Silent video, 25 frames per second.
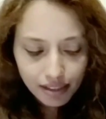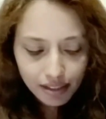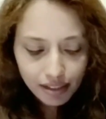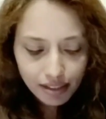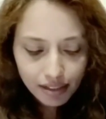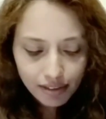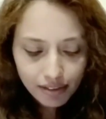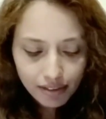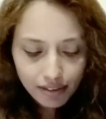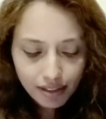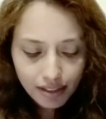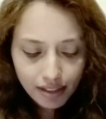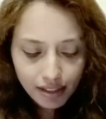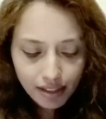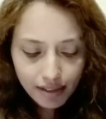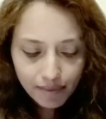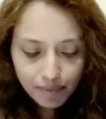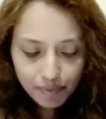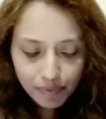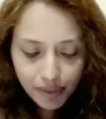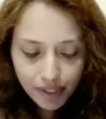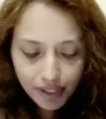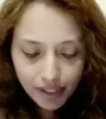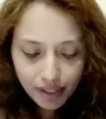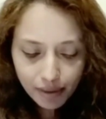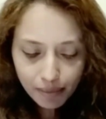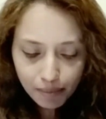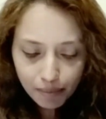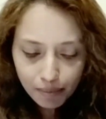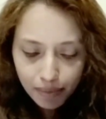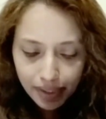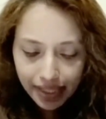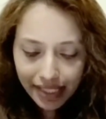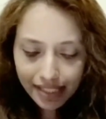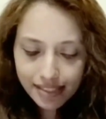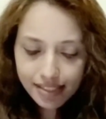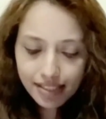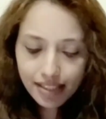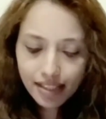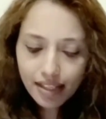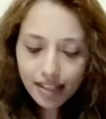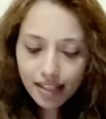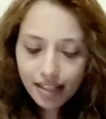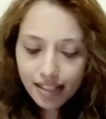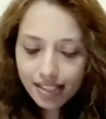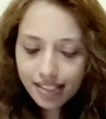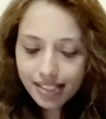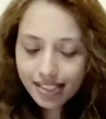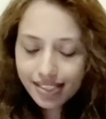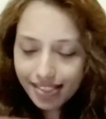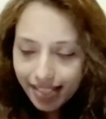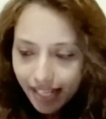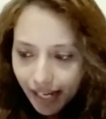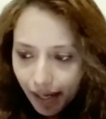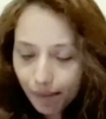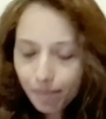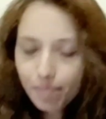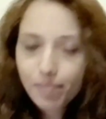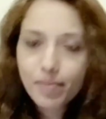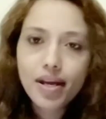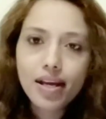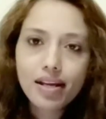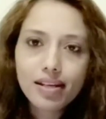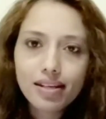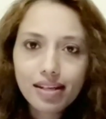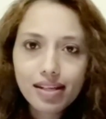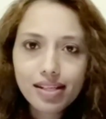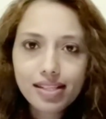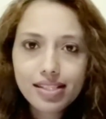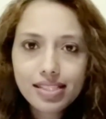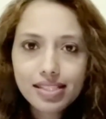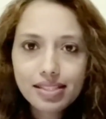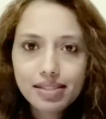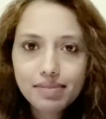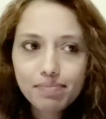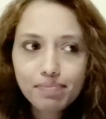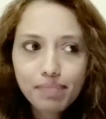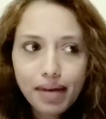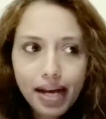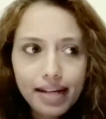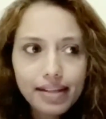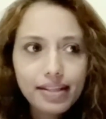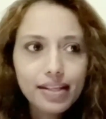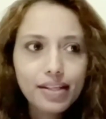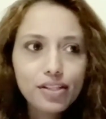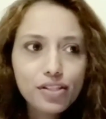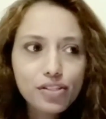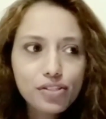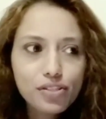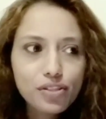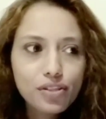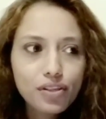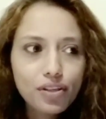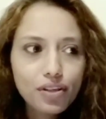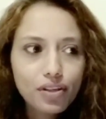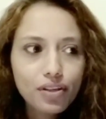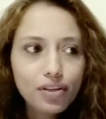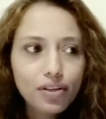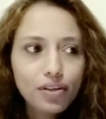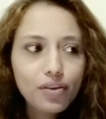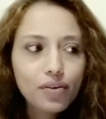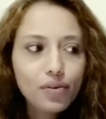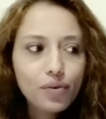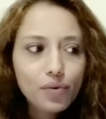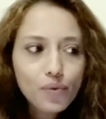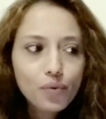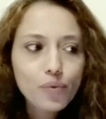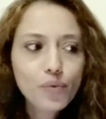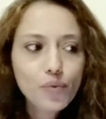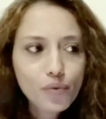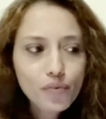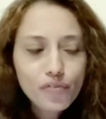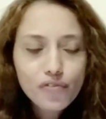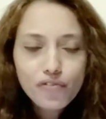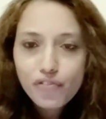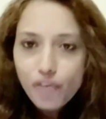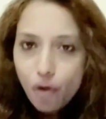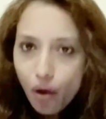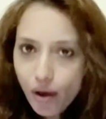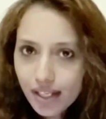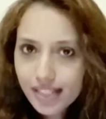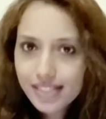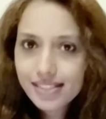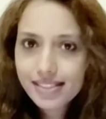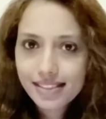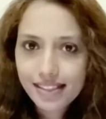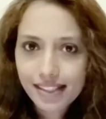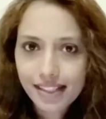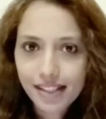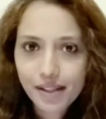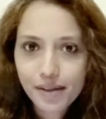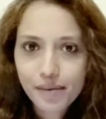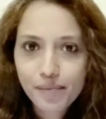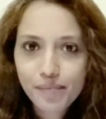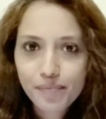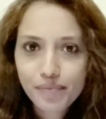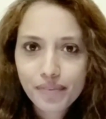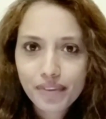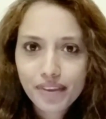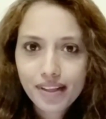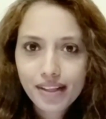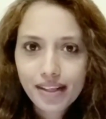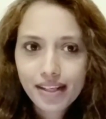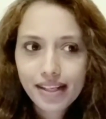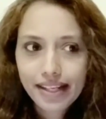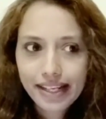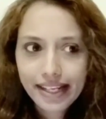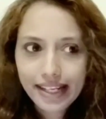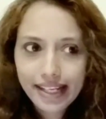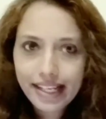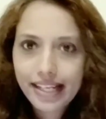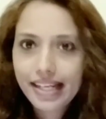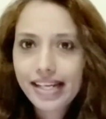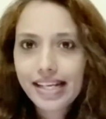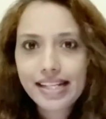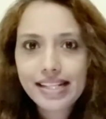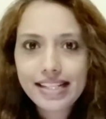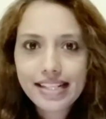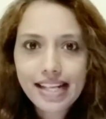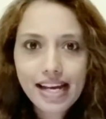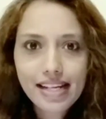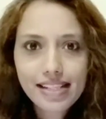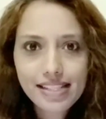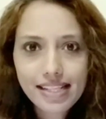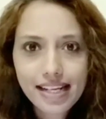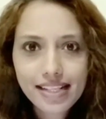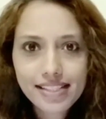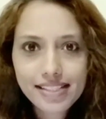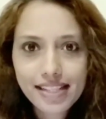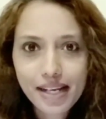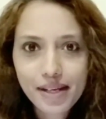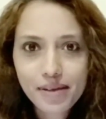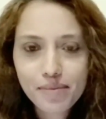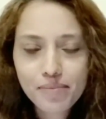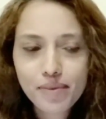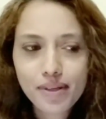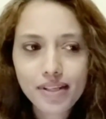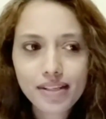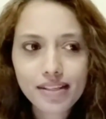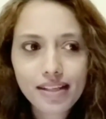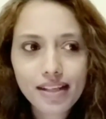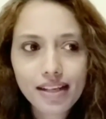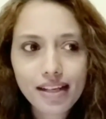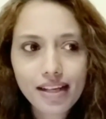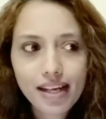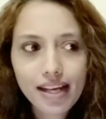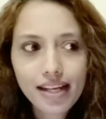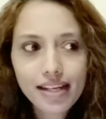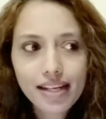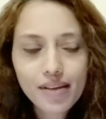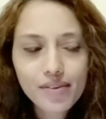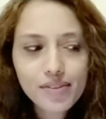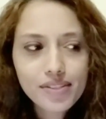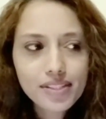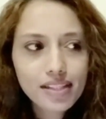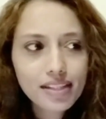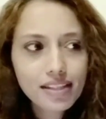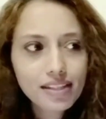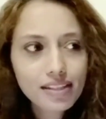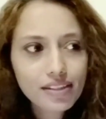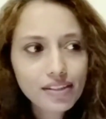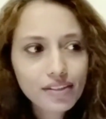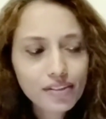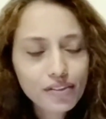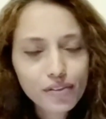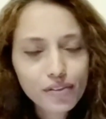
a complete statement in Spanish flawlessly in that excitement. And I was like,